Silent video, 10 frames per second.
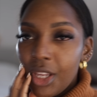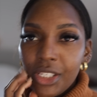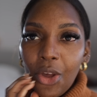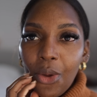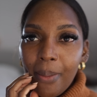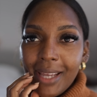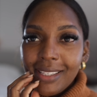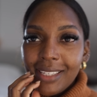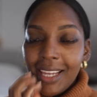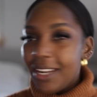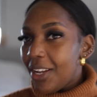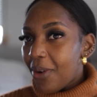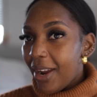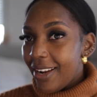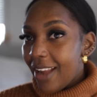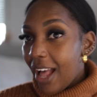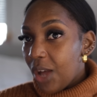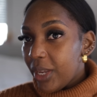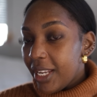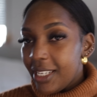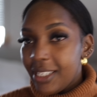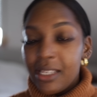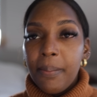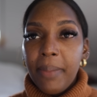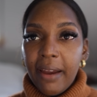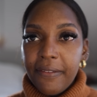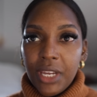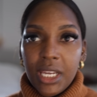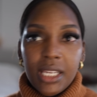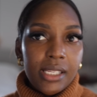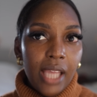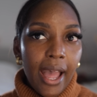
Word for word: So my skin right now is barefaced.